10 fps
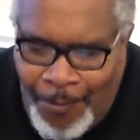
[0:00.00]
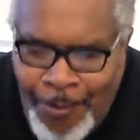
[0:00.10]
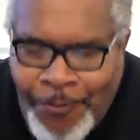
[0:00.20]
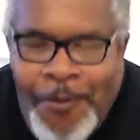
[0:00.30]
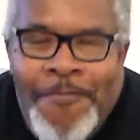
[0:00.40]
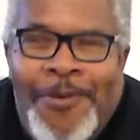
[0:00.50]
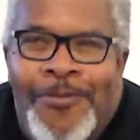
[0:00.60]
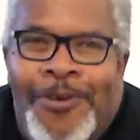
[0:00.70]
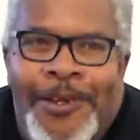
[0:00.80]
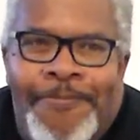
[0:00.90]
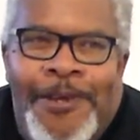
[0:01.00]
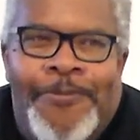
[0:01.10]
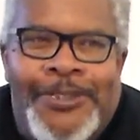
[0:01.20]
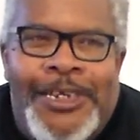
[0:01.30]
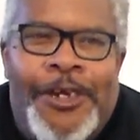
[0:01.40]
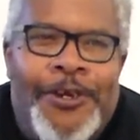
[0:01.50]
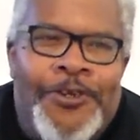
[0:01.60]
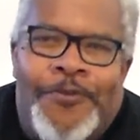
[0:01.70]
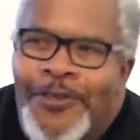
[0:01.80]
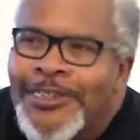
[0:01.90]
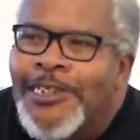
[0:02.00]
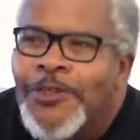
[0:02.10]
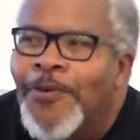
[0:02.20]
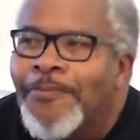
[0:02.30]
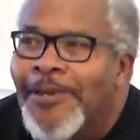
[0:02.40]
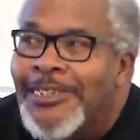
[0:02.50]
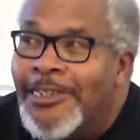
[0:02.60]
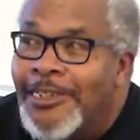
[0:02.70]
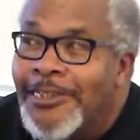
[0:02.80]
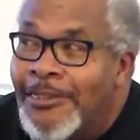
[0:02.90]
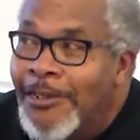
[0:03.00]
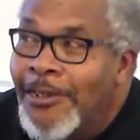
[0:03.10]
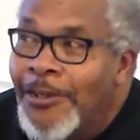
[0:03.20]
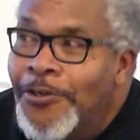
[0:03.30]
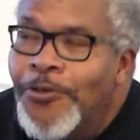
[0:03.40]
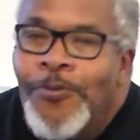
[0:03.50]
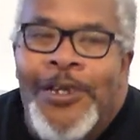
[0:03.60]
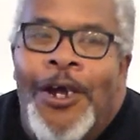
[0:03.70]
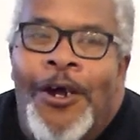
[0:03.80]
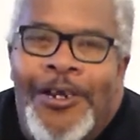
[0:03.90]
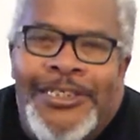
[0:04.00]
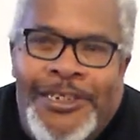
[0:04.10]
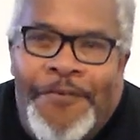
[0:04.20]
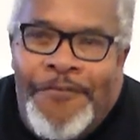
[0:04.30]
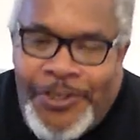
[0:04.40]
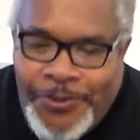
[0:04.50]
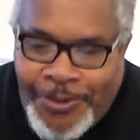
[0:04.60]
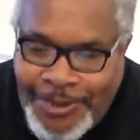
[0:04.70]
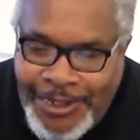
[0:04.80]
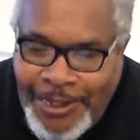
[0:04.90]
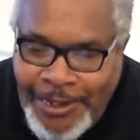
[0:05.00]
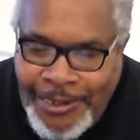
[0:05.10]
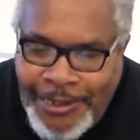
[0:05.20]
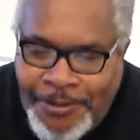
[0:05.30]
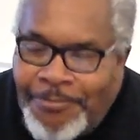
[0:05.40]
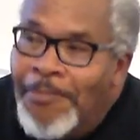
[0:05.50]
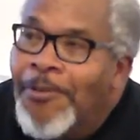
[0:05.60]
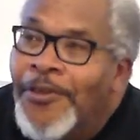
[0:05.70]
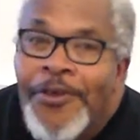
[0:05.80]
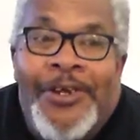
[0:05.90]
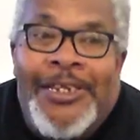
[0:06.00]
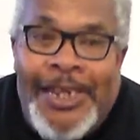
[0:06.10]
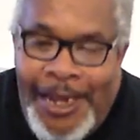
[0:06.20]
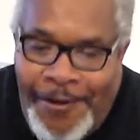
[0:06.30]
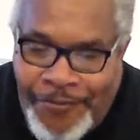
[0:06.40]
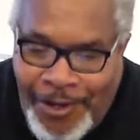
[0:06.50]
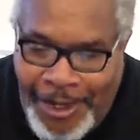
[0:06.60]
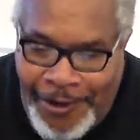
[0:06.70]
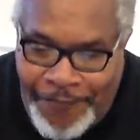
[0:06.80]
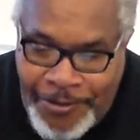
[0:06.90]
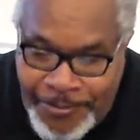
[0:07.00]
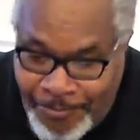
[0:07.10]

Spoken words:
but remembering people's characteristics, what makes us who we are as individuals. My mother in the afterlife.